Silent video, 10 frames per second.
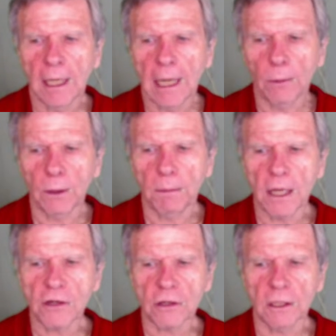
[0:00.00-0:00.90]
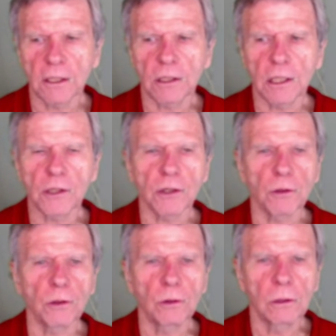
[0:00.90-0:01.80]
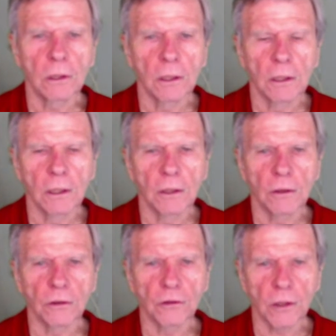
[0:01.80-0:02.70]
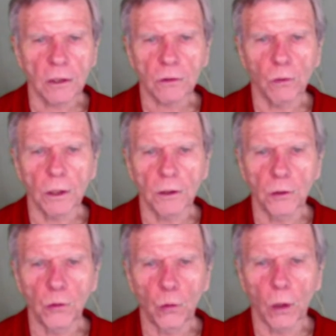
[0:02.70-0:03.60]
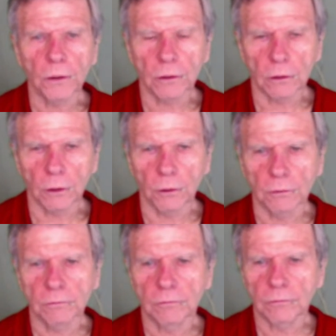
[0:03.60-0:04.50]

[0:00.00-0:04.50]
and we patiently teach you just what you want to learn.